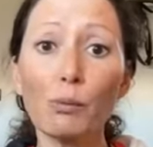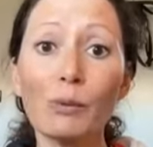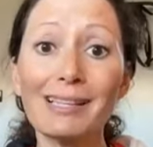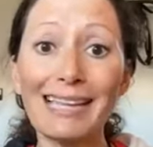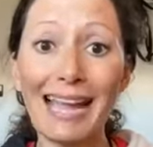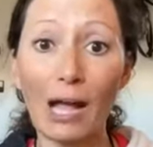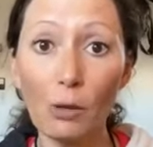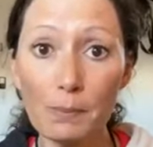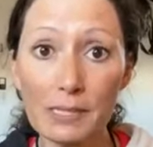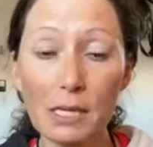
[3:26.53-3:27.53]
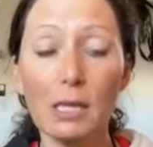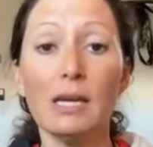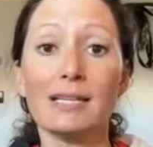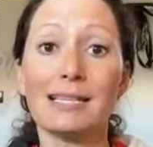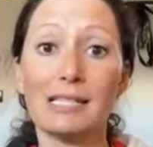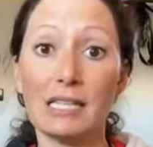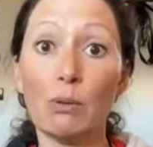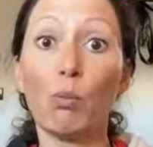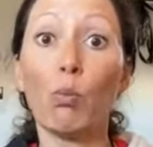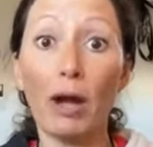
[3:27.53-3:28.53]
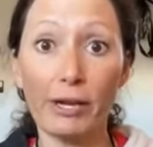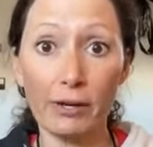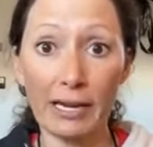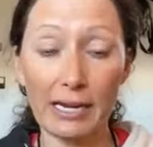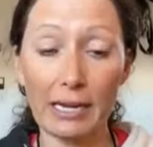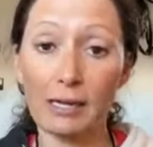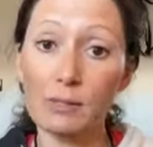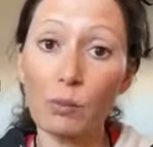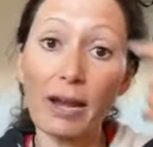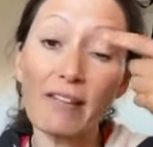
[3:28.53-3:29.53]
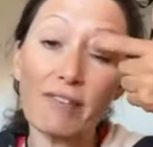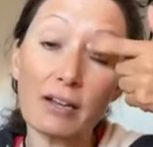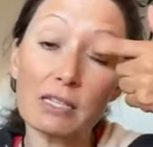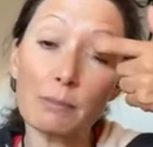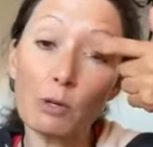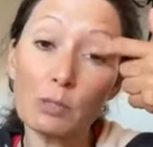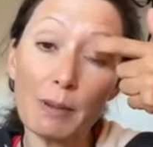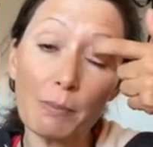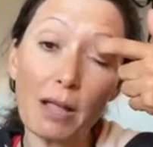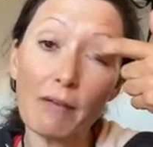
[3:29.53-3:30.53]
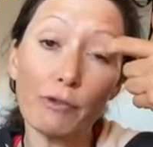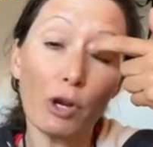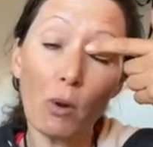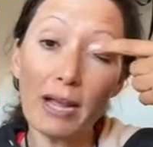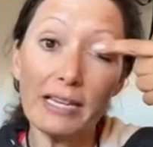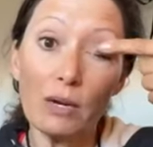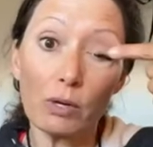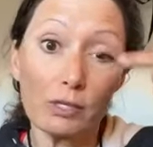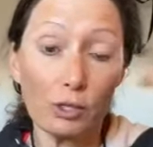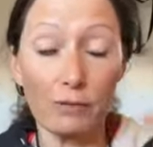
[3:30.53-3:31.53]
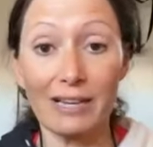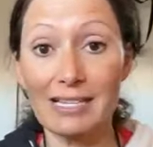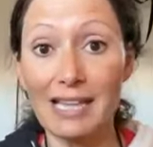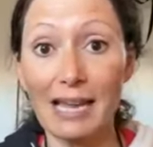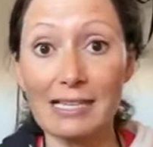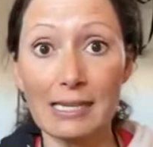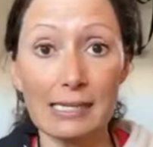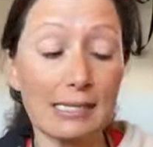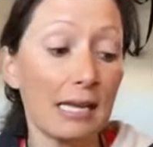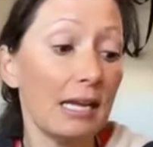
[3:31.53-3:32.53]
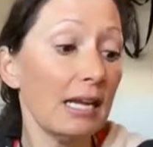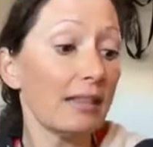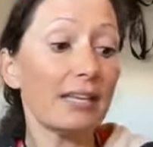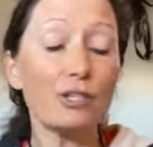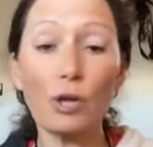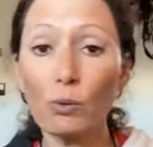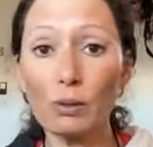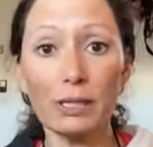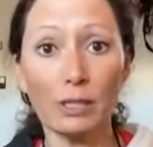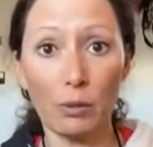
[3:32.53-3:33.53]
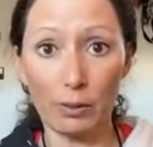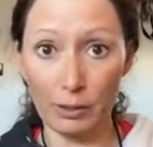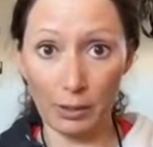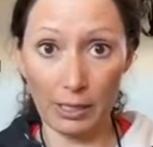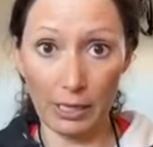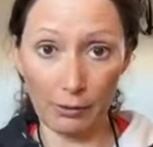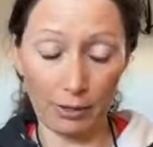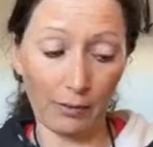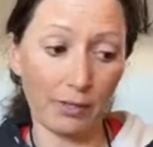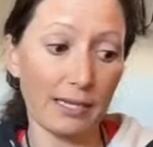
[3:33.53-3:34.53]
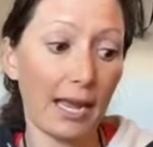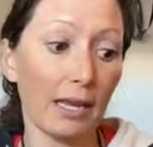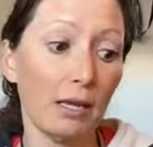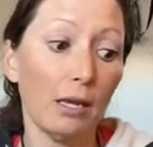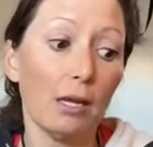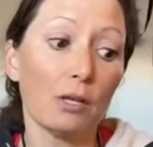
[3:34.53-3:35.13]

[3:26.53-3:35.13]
it really helps to see what you're eating because what I found is most people have no idea what a serving size is. They don't really know what they're eating throughout the day.